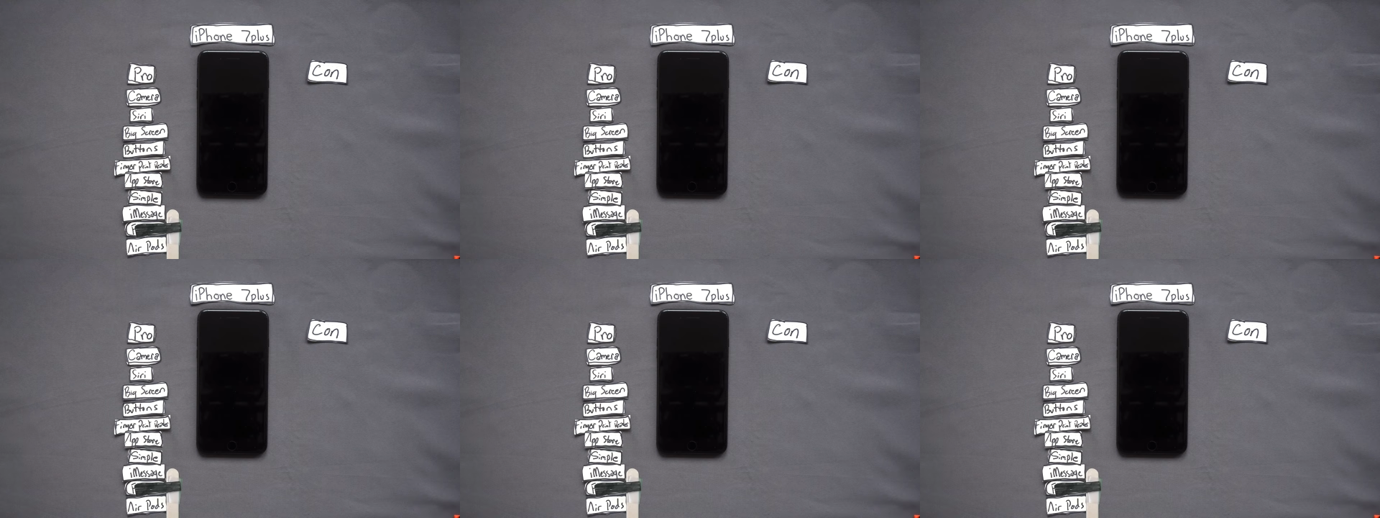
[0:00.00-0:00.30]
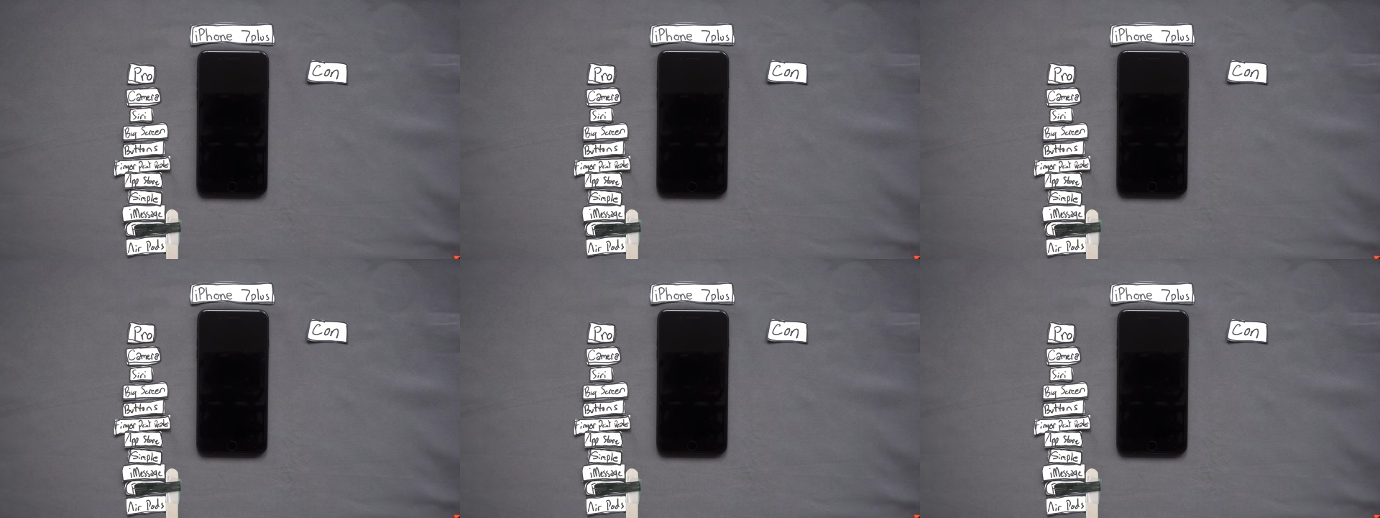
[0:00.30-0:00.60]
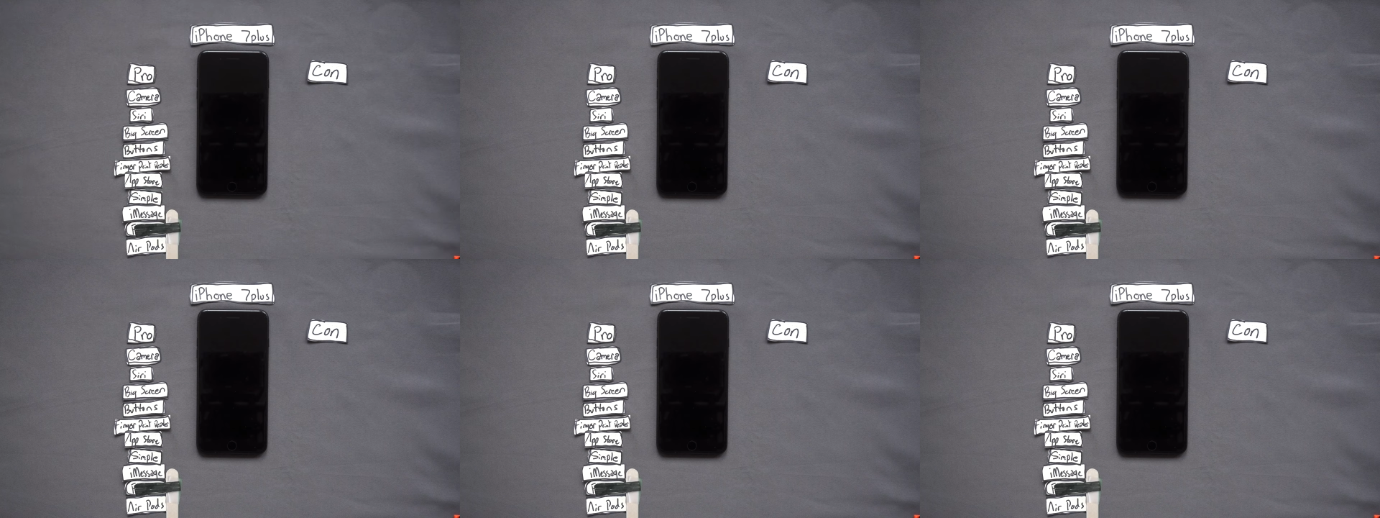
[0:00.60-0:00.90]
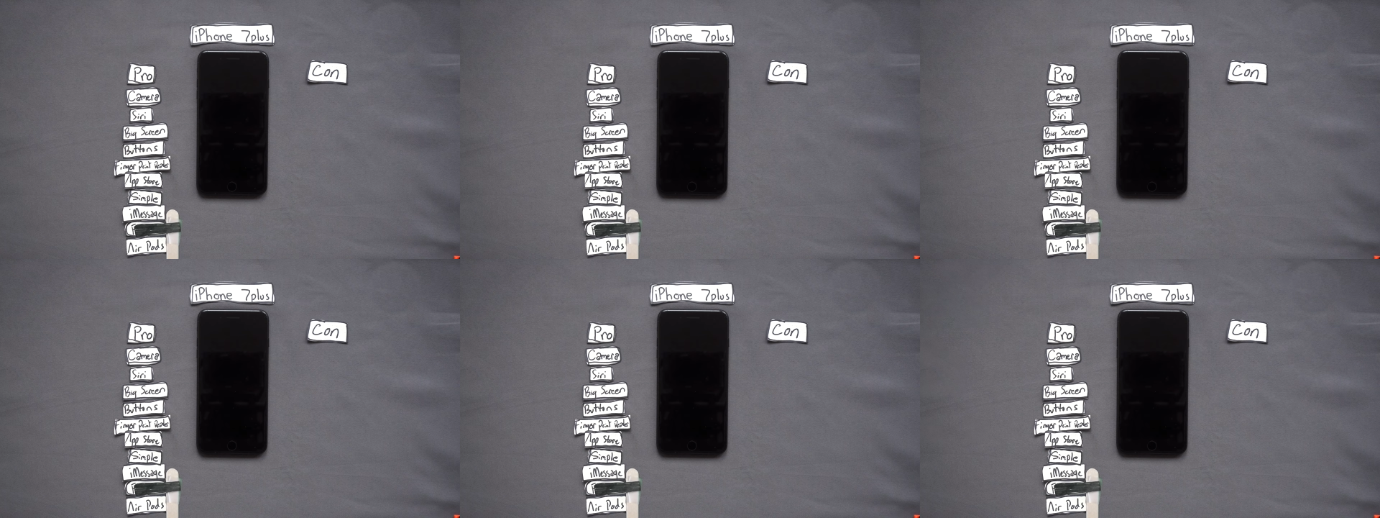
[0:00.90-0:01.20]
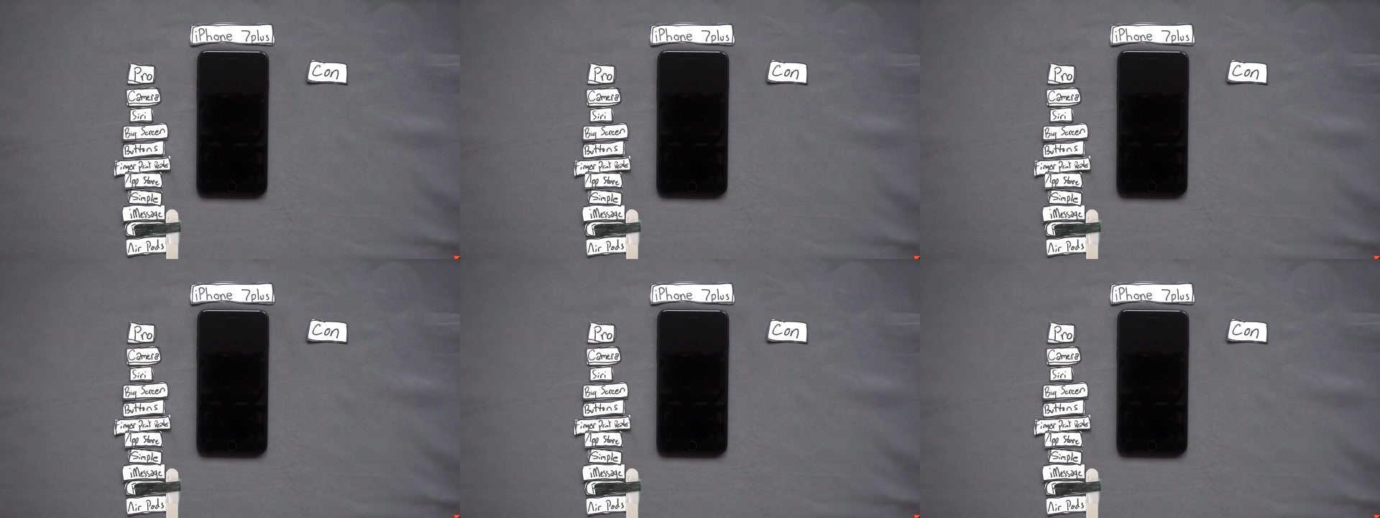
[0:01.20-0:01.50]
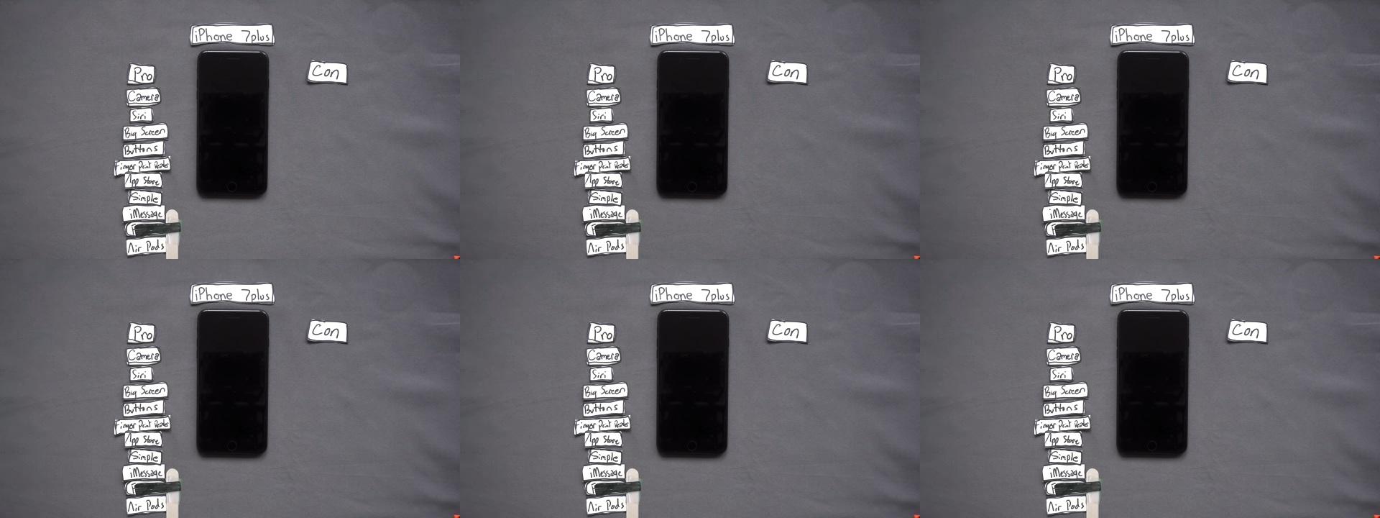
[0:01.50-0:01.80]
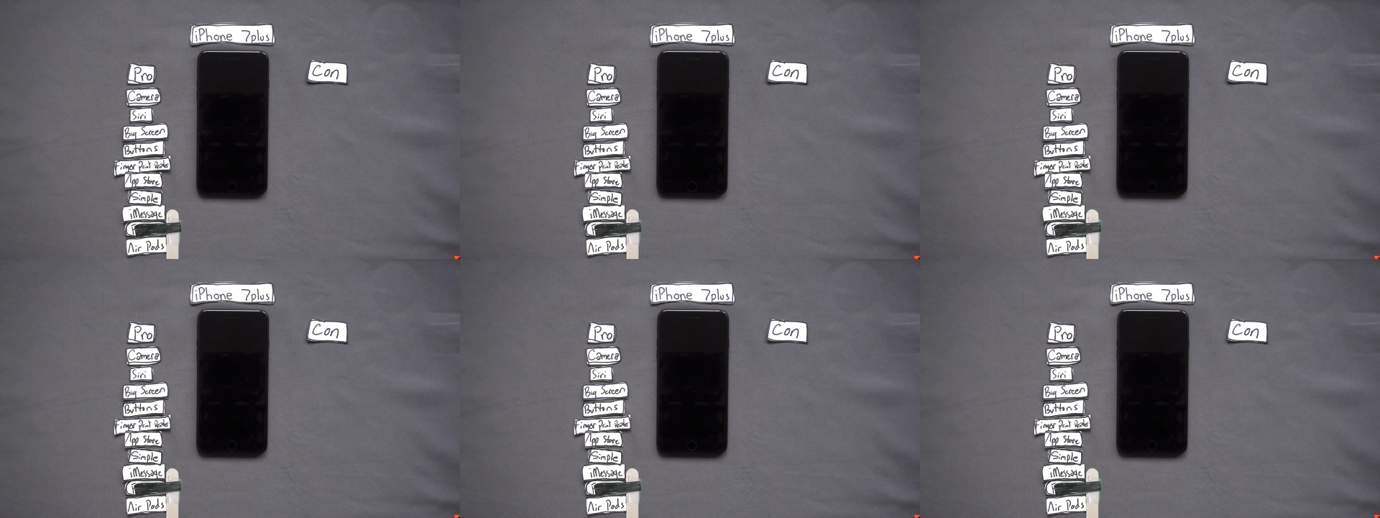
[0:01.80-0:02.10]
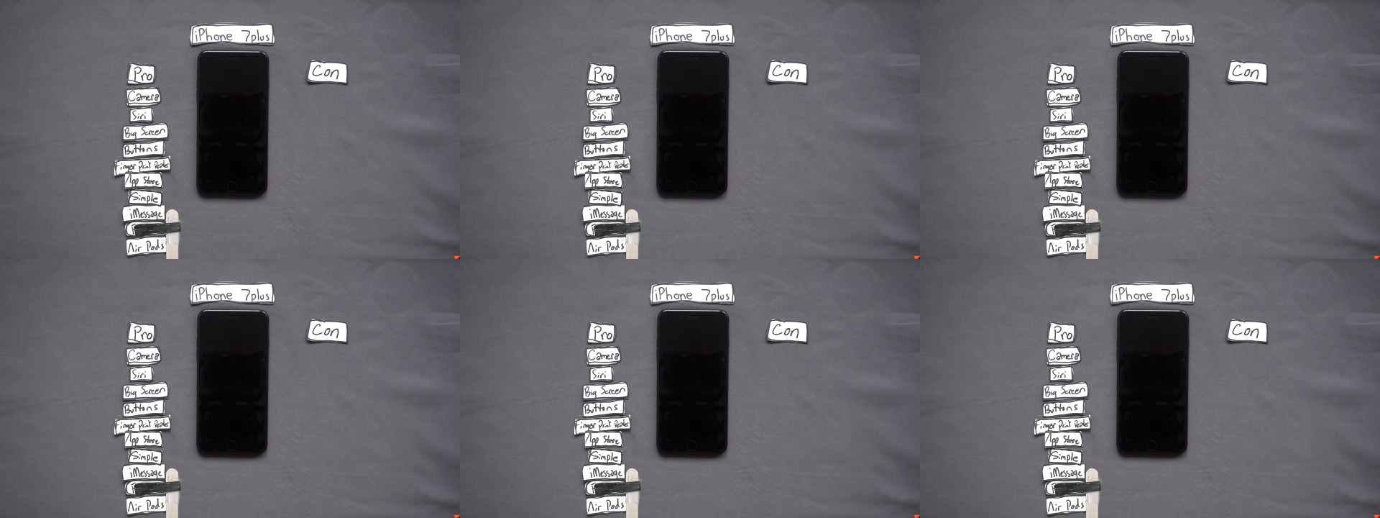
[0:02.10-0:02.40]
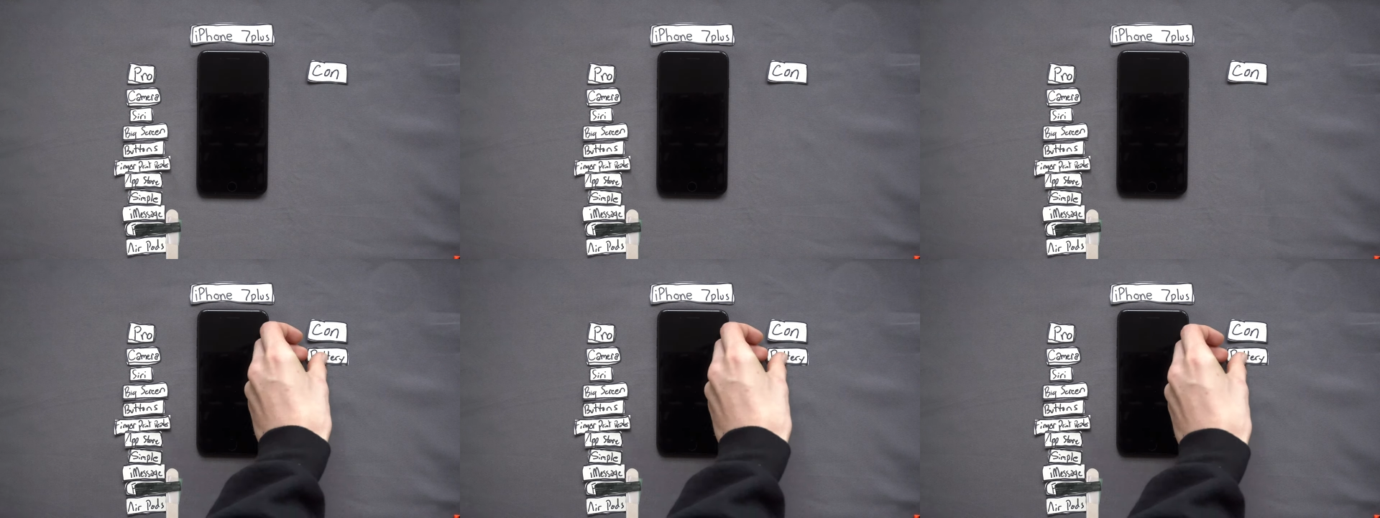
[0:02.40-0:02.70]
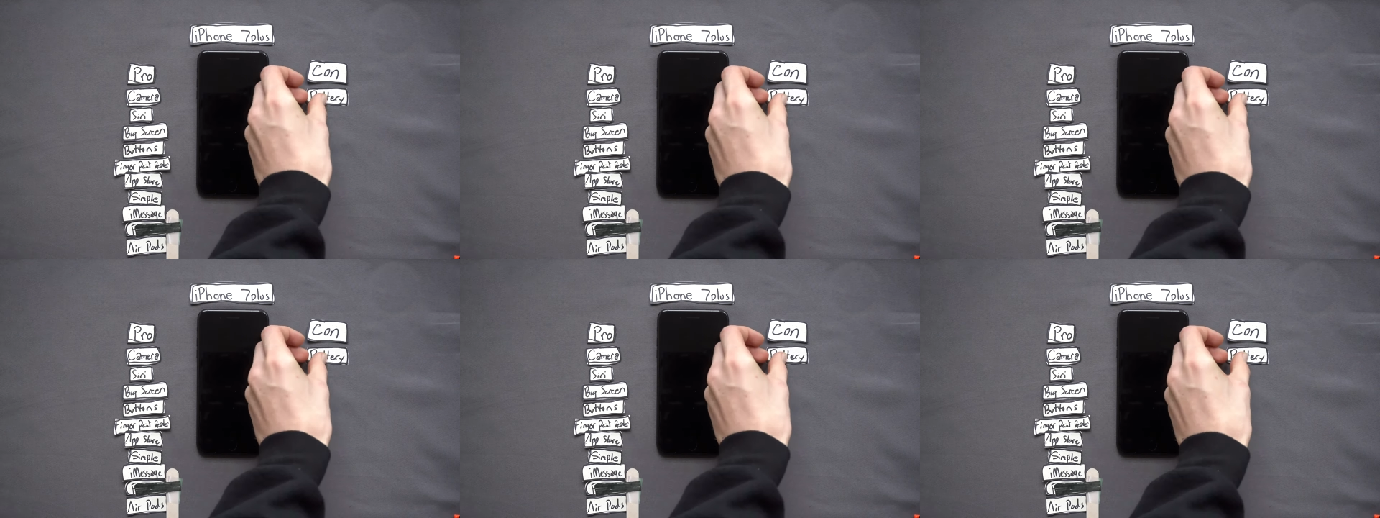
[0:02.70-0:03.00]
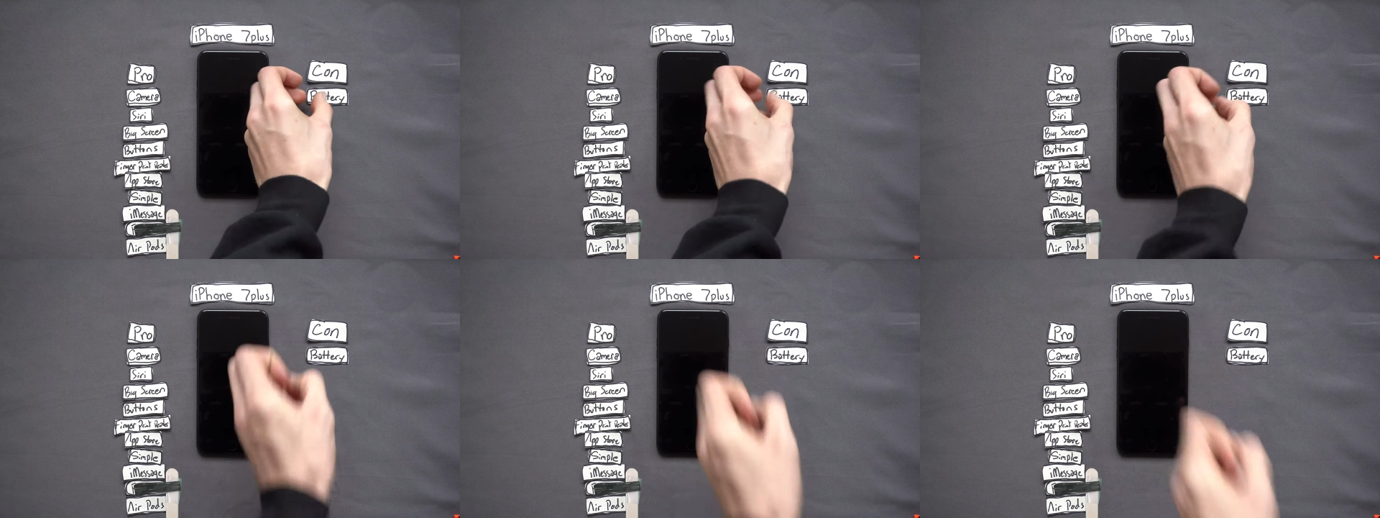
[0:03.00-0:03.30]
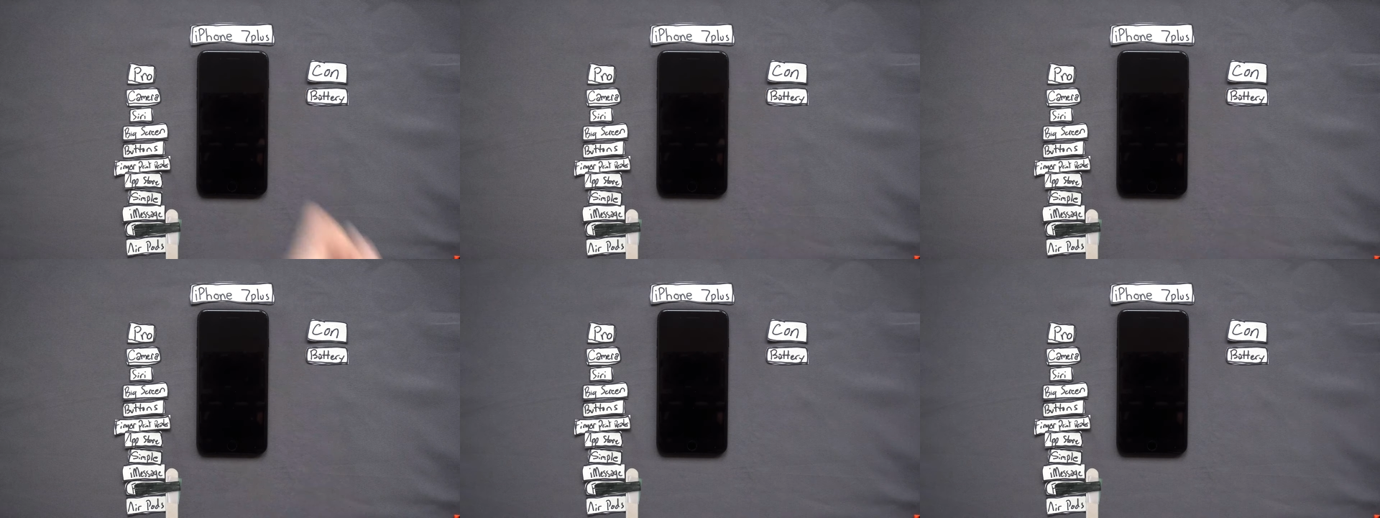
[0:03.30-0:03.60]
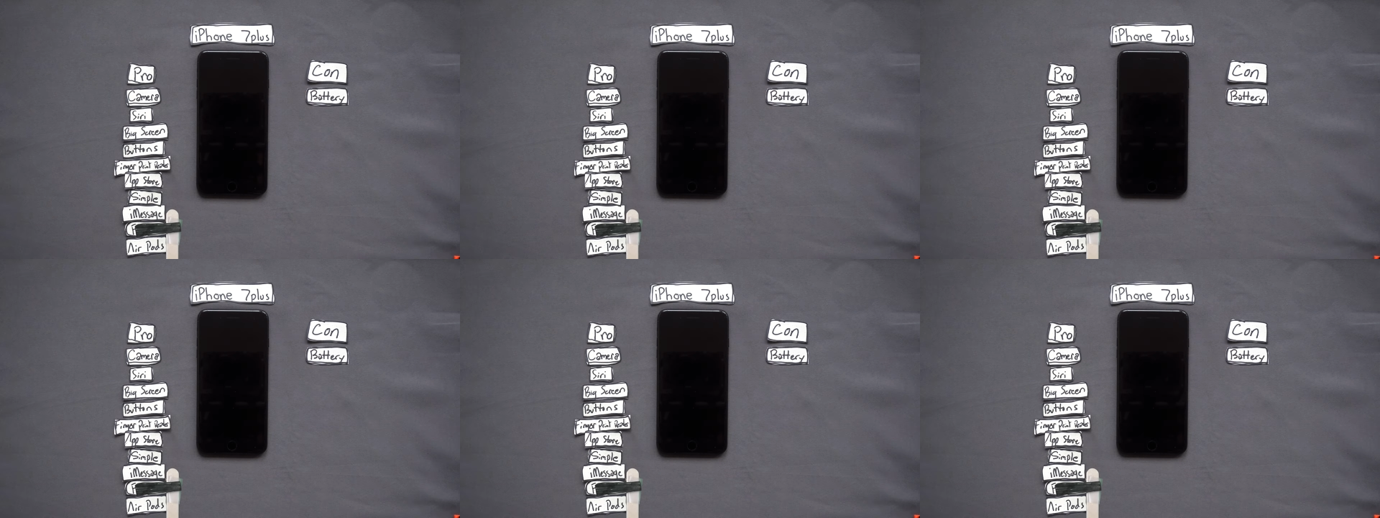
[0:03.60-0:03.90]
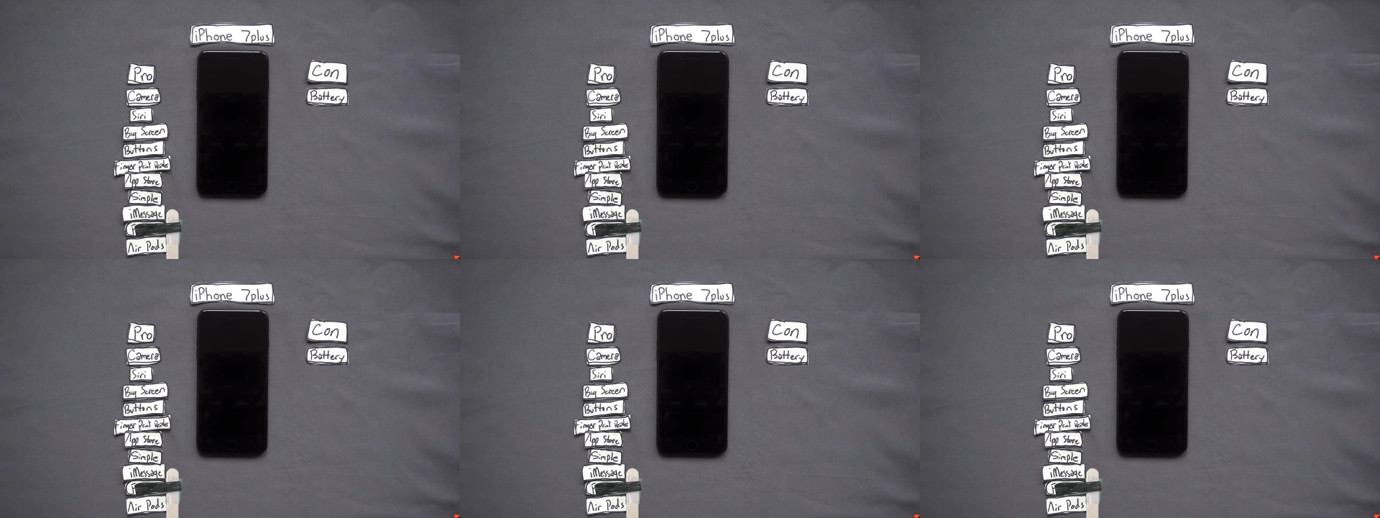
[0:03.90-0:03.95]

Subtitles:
No face is visible, so there are no lips to read.